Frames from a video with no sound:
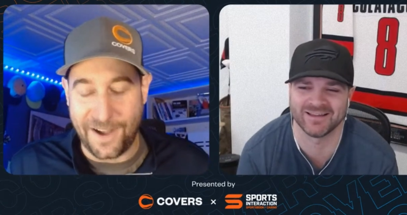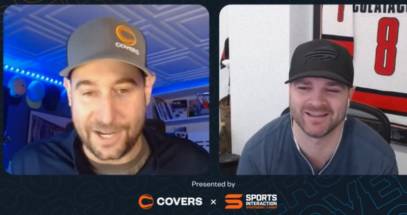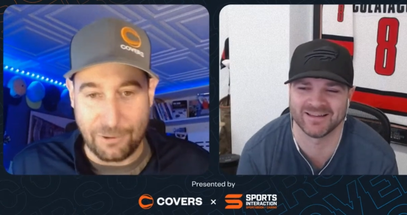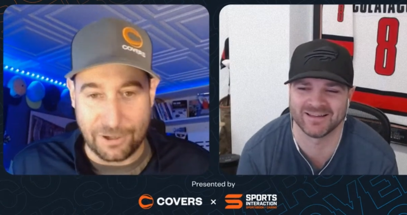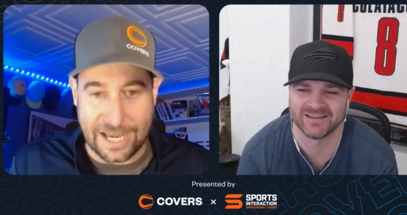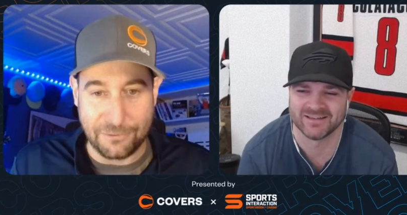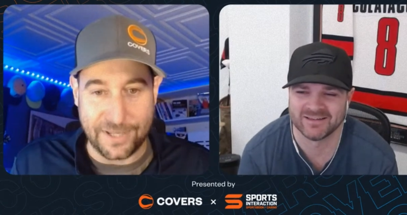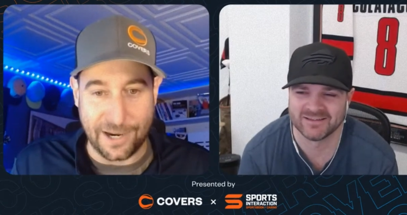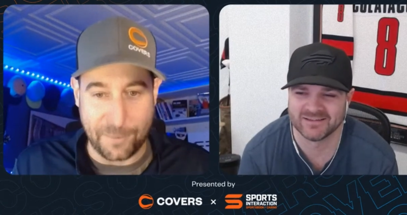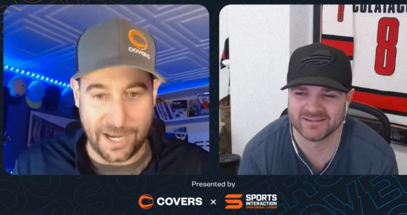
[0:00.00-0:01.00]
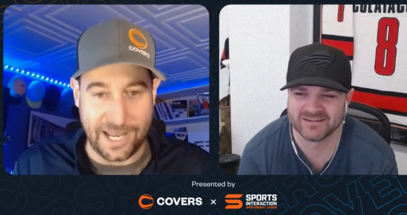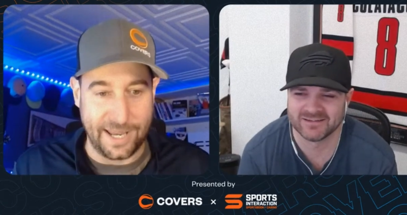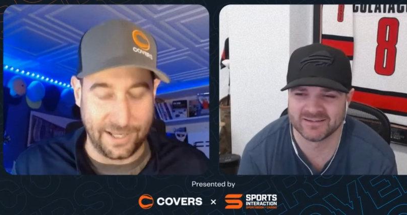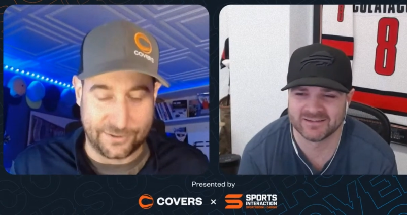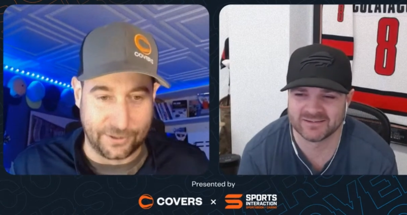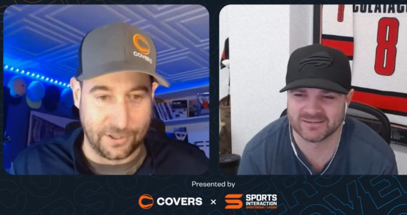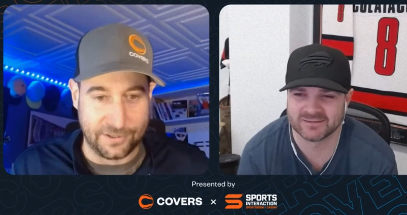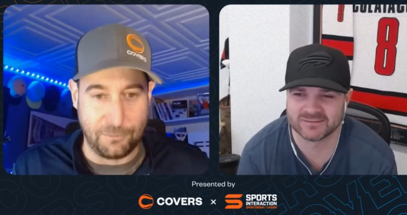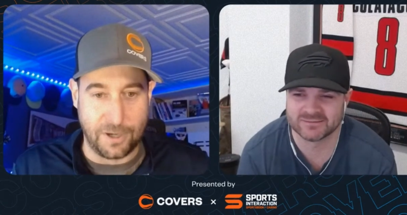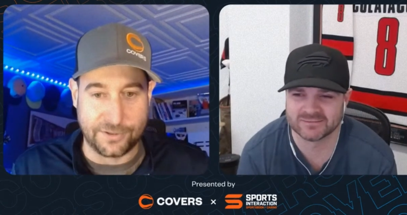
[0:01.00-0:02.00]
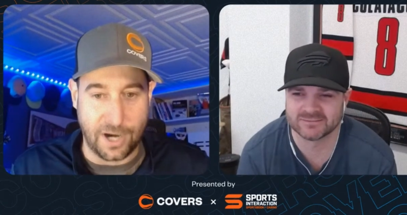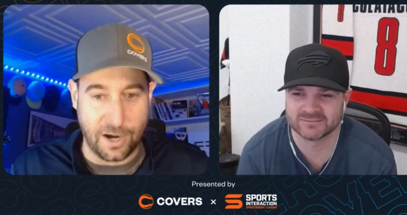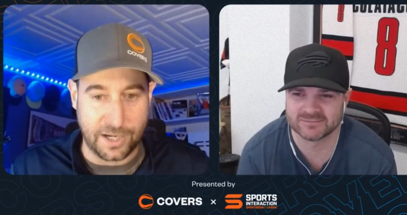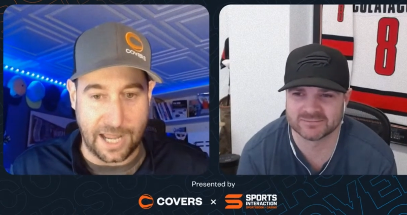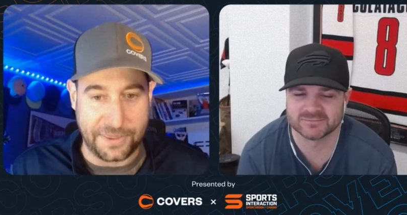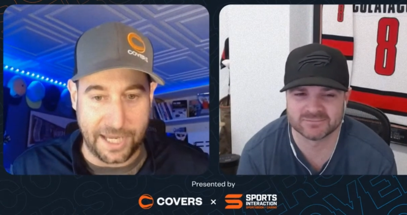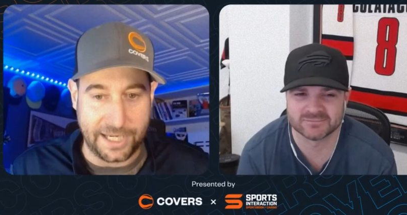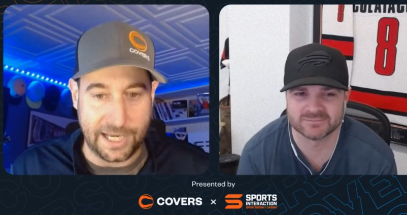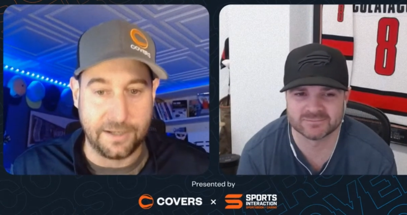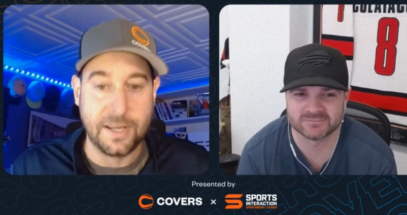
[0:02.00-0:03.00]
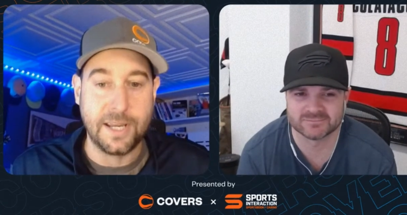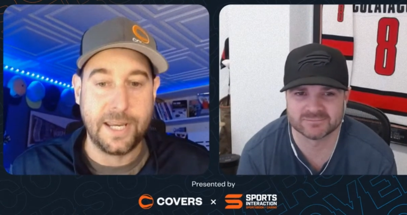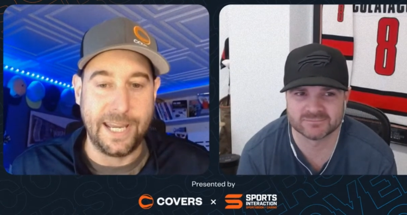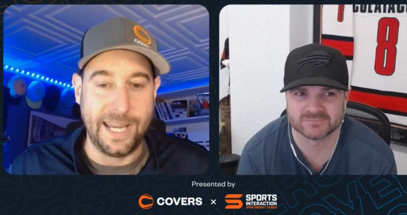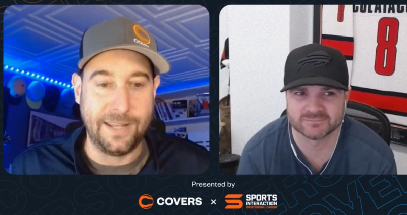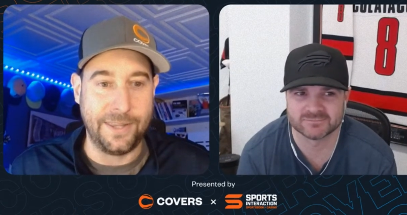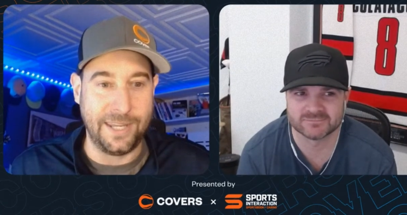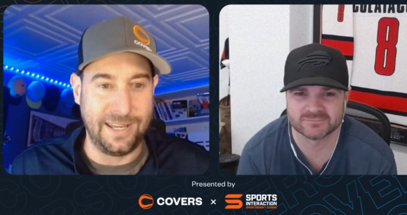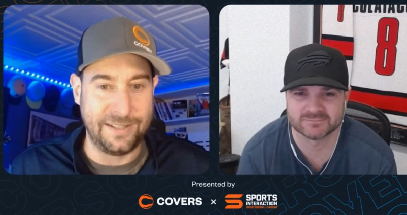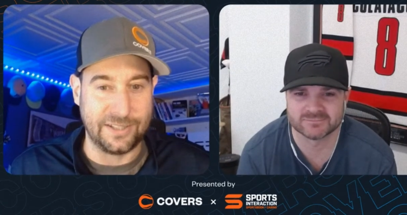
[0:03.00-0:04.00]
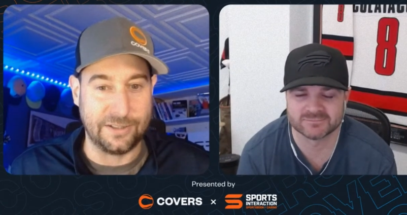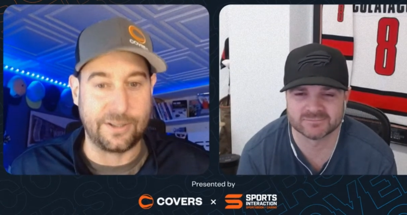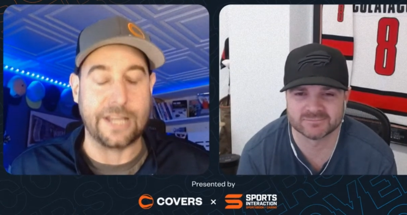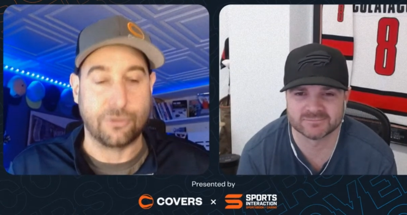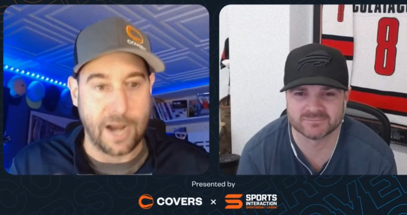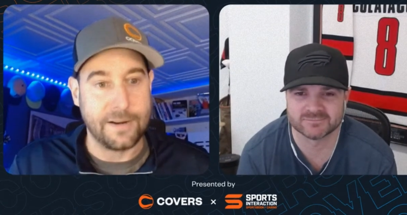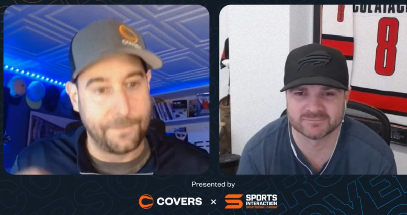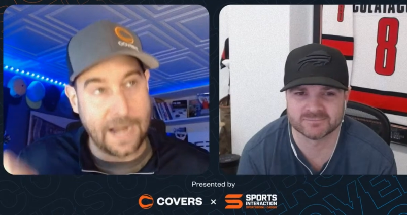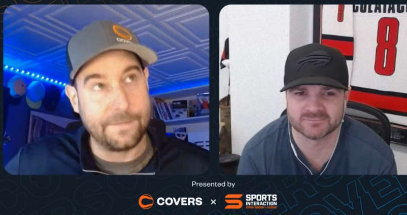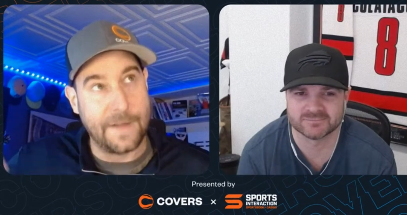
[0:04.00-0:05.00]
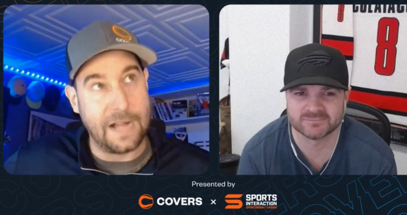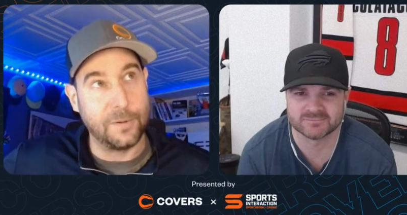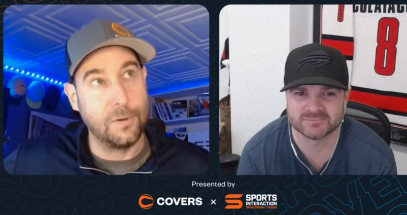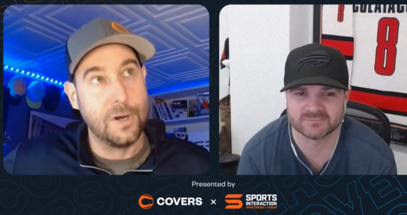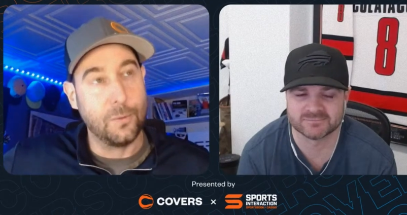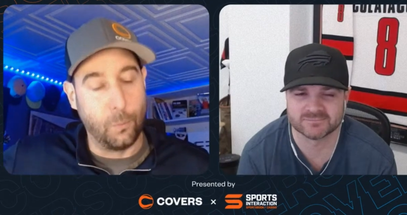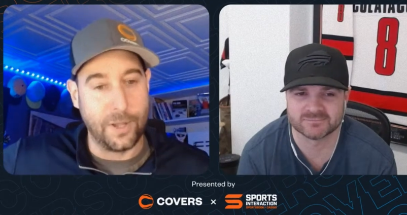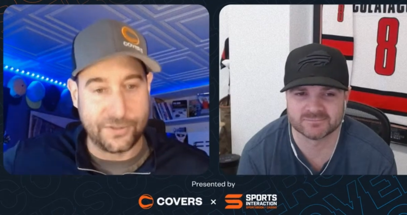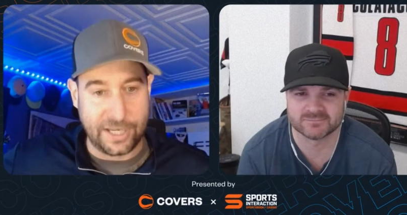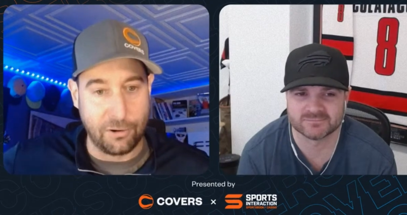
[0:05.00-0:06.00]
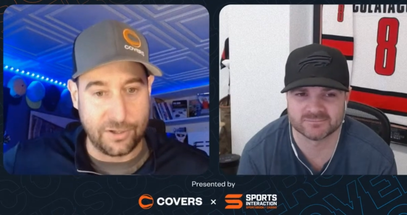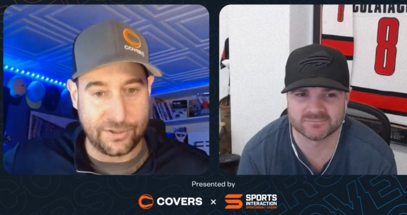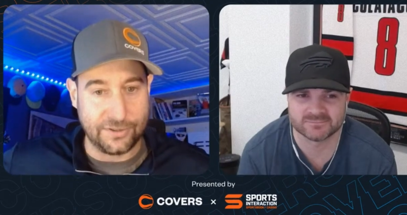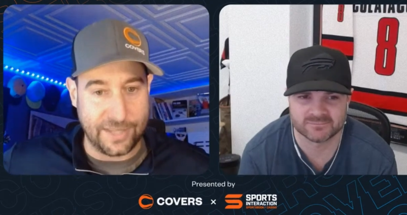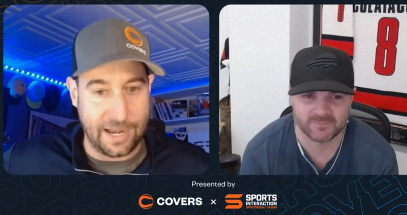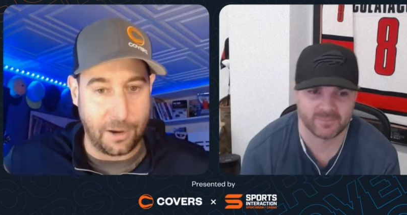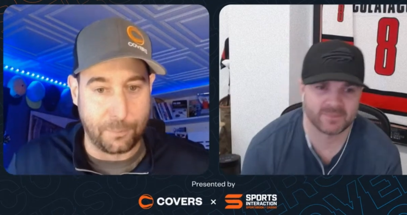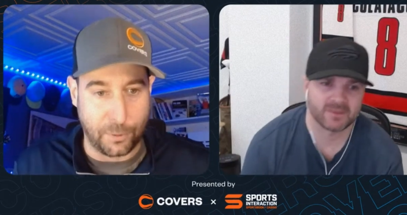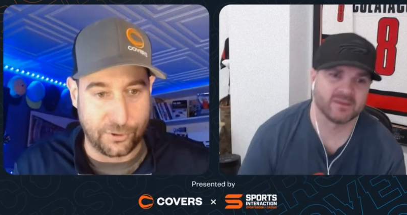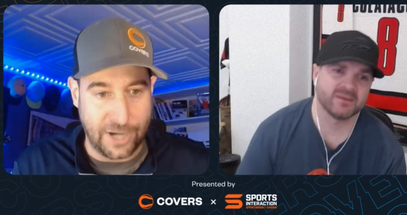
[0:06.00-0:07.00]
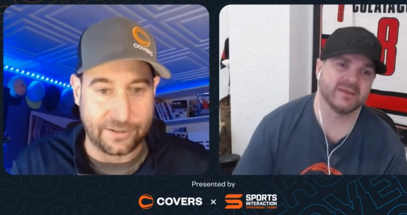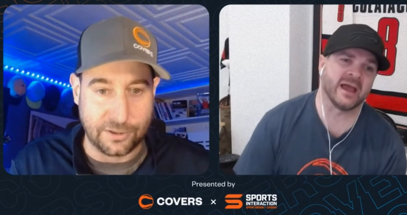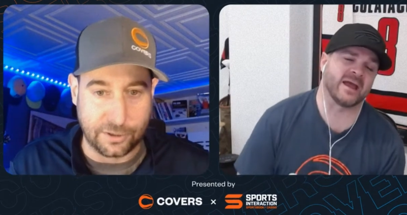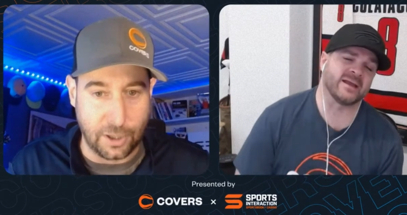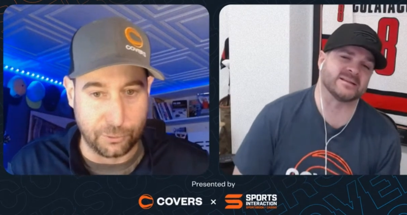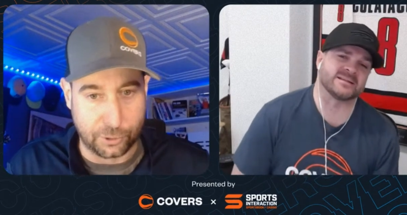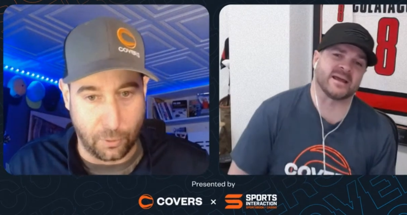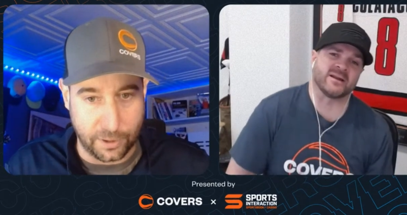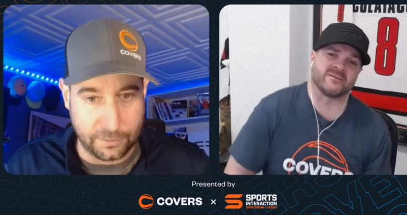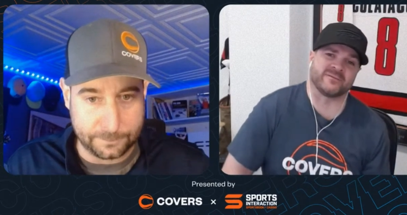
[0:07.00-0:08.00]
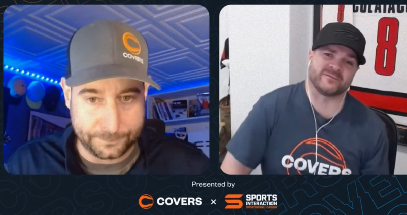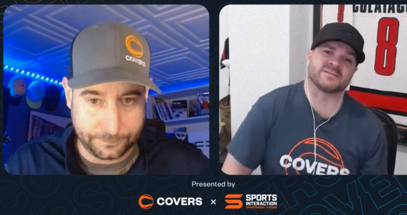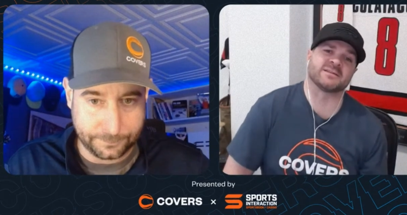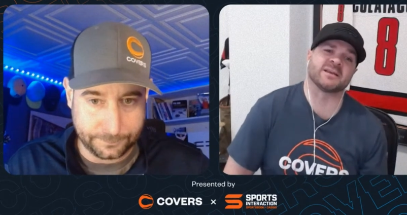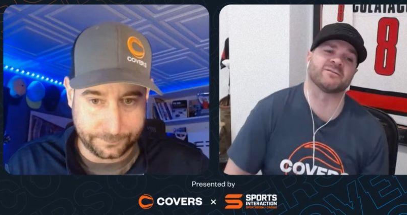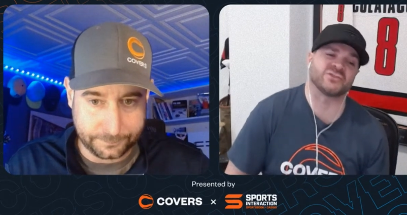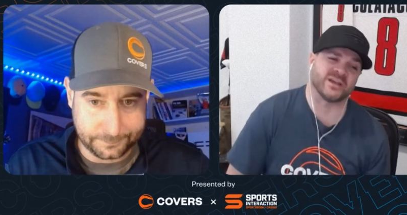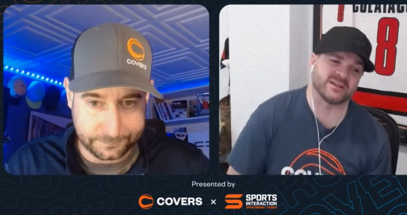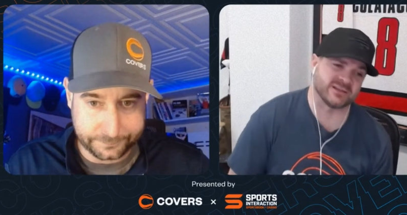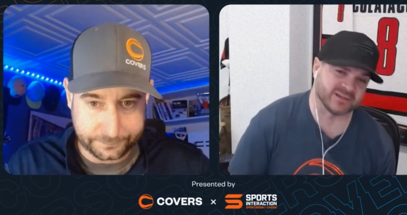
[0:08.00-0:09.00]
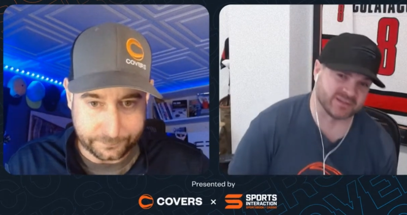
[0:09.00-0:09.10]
Speaker 1: funny ones out there, but it, it's certainly one to target. I think in in these like trying to find value with series that are projected. Yeah, instead short.
Speaker 2: of instead of chasing a